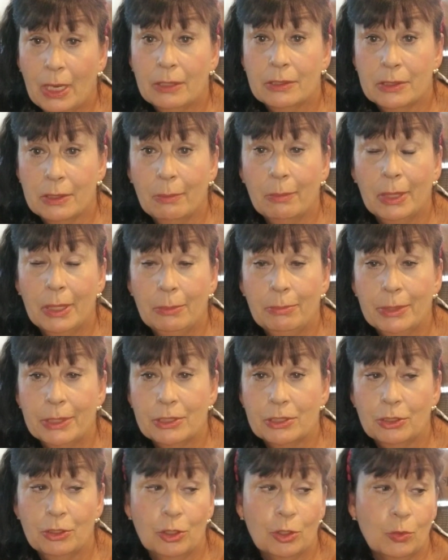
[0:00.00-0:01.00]
somebody
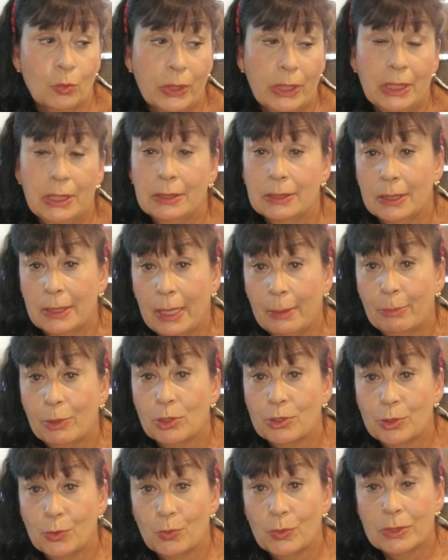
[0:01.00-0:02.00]
pissed in her Wheaties, and that
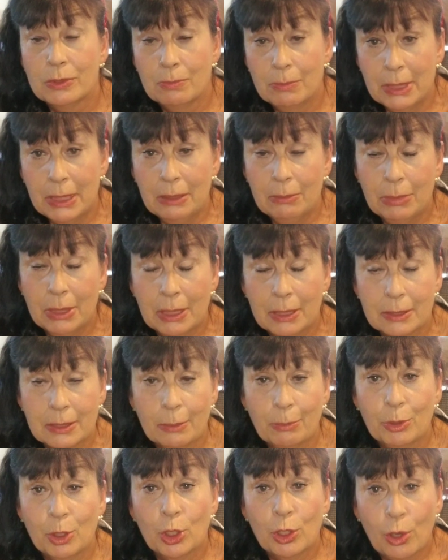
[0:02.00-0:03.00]
person was me, because
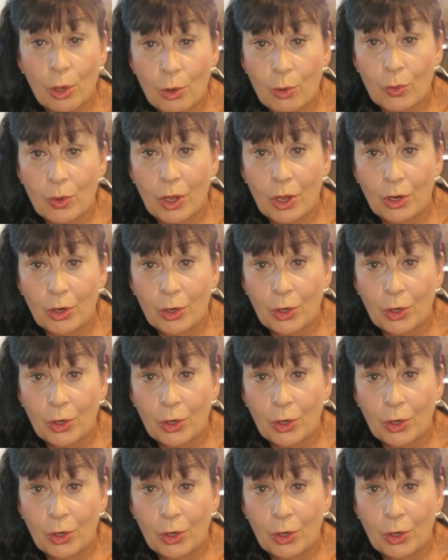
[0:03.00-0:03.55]
I put a cone on